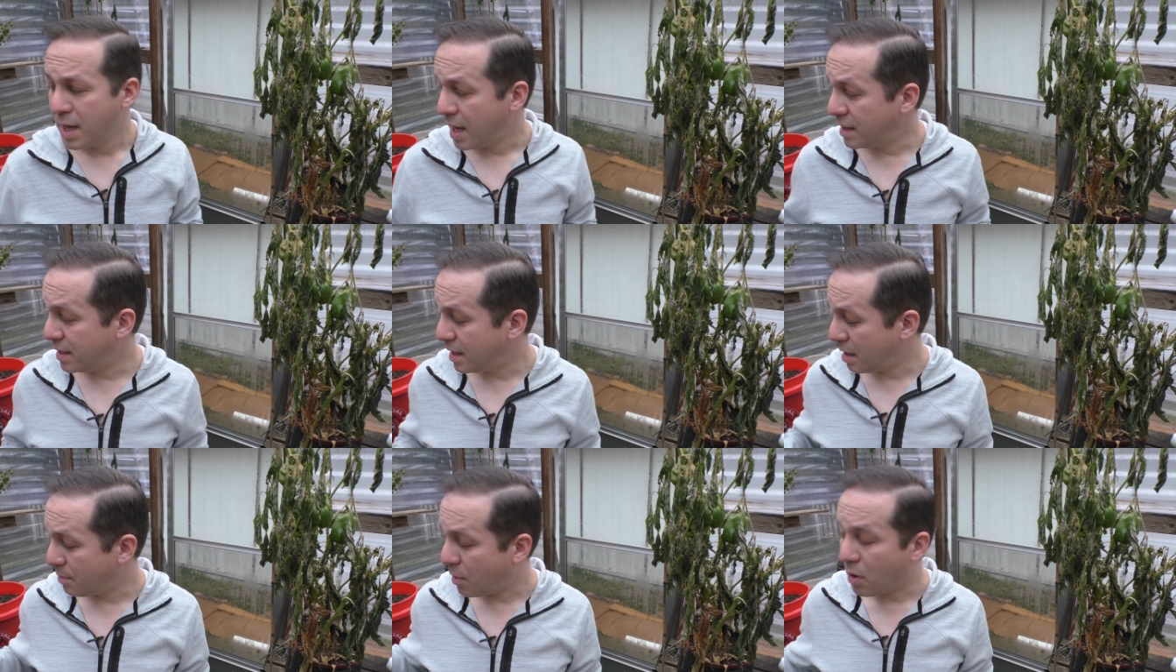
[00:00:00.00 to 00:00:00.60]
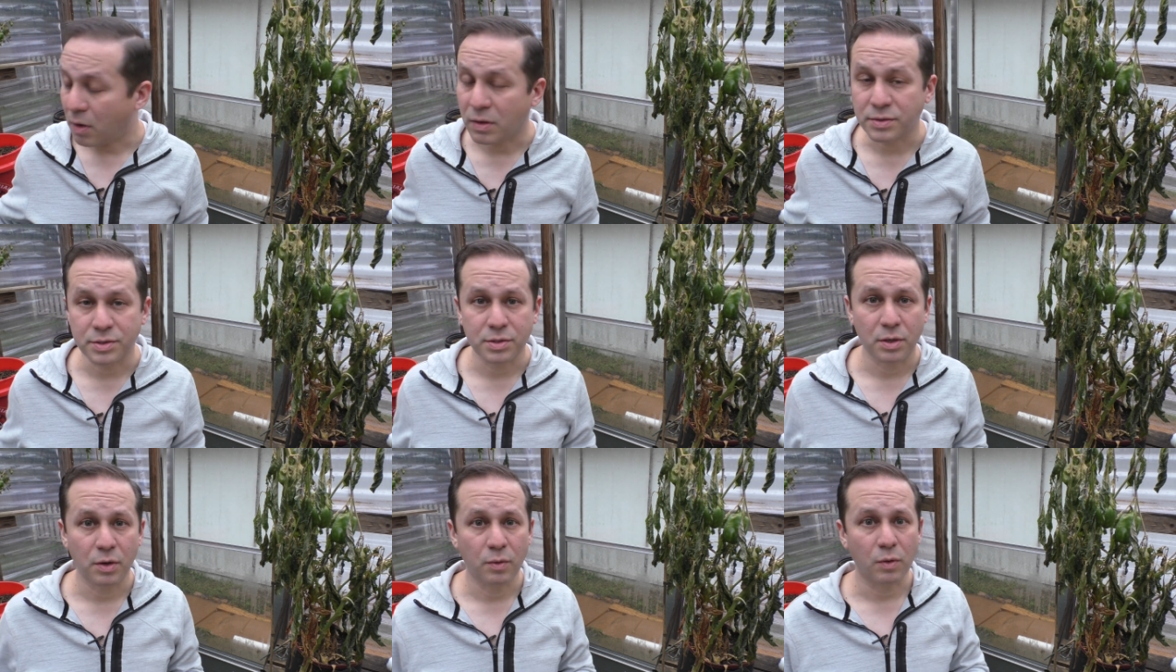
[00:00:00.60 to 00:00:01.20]
and then I'm
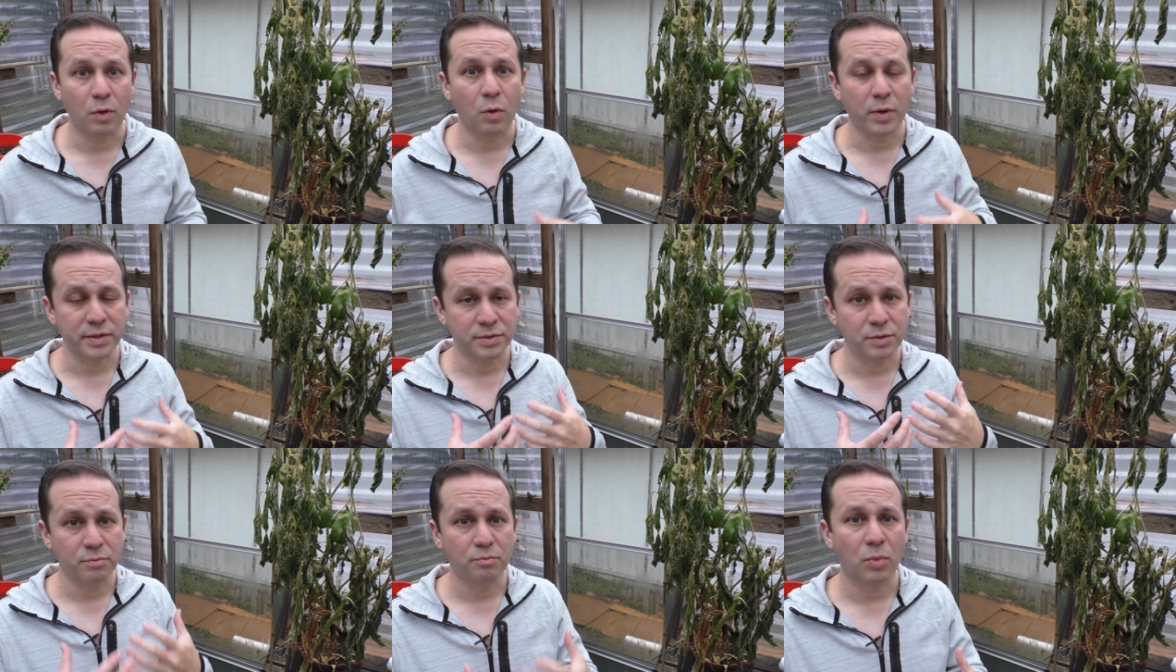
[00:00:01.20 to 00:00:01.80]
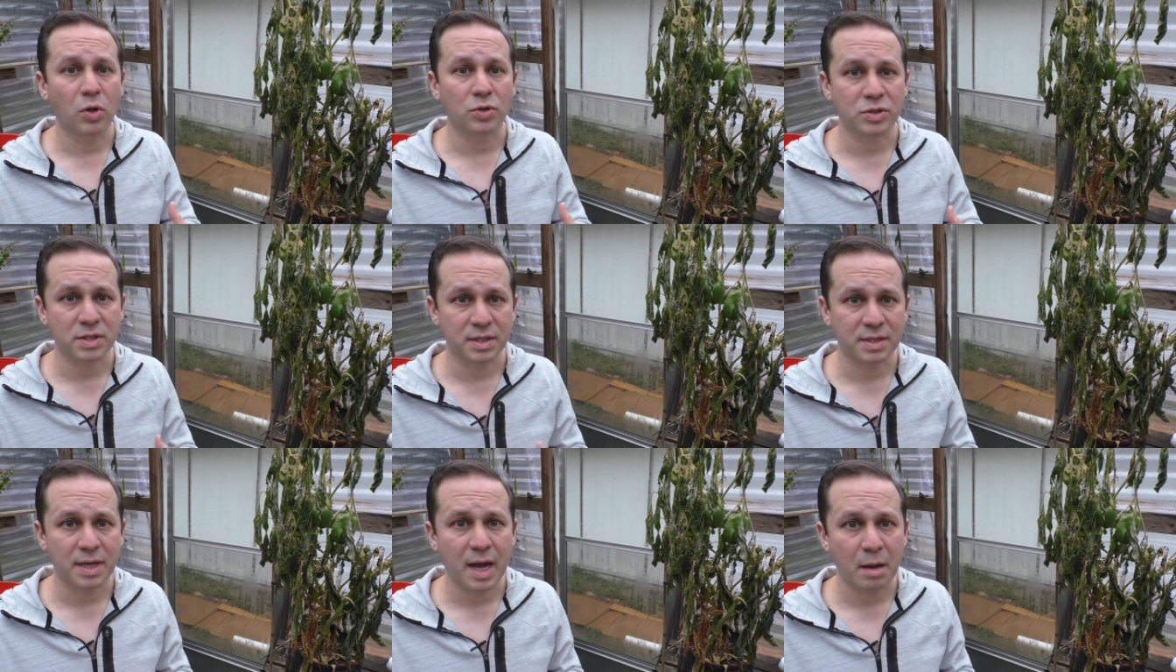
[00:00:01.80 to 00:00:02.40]
also going to mulch
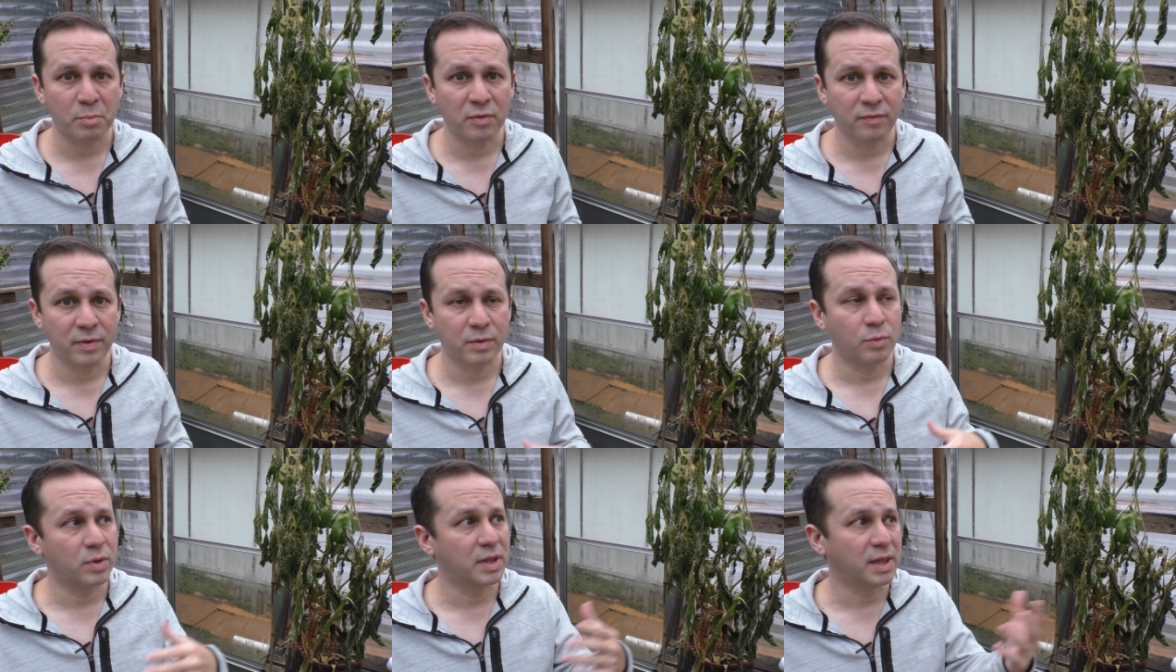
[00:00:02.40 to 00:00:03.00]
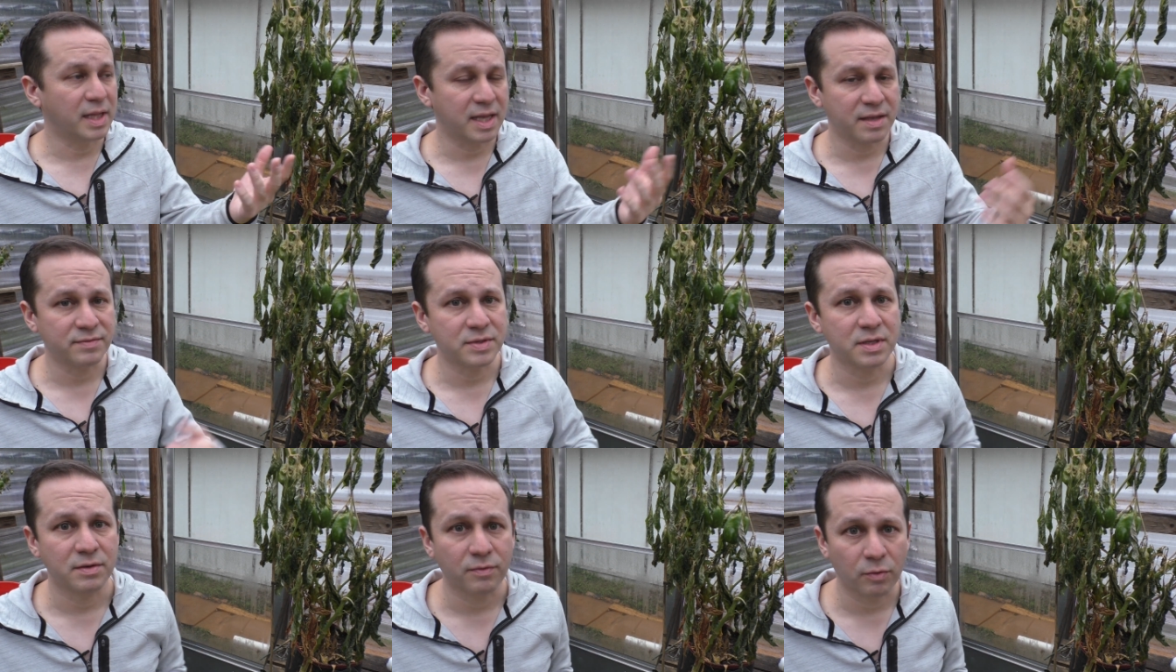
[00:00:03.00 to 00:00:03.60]
the top of it with
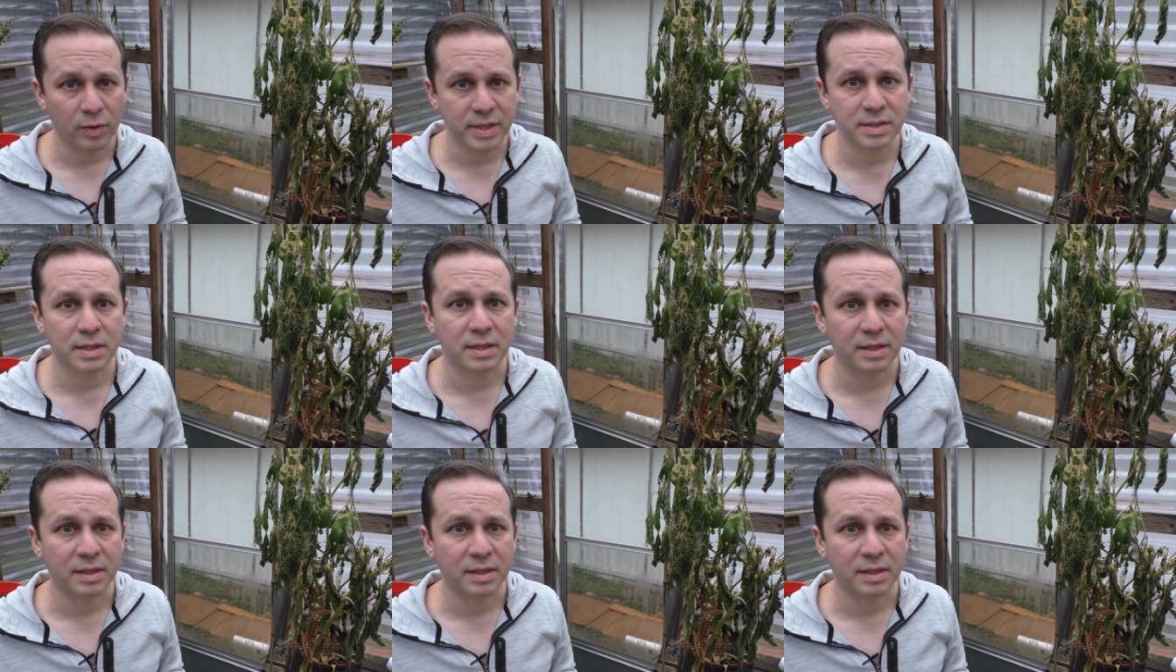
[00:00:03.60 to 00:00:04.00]
leaves that have recently